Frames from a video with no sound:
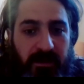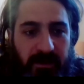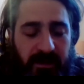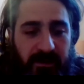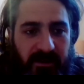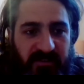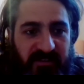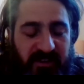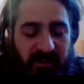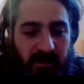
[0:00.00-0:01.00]
and they'll
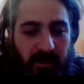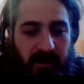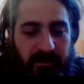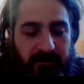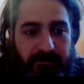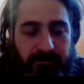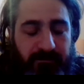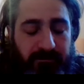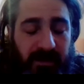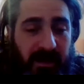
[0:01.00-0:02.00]
steal a lot of
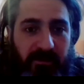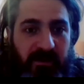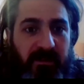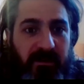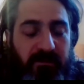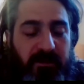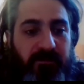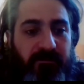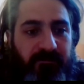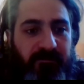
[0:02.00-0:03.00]
everything
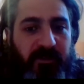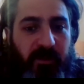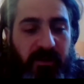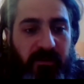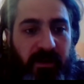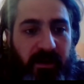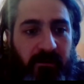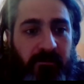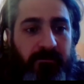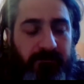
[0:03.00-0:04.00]
from under there.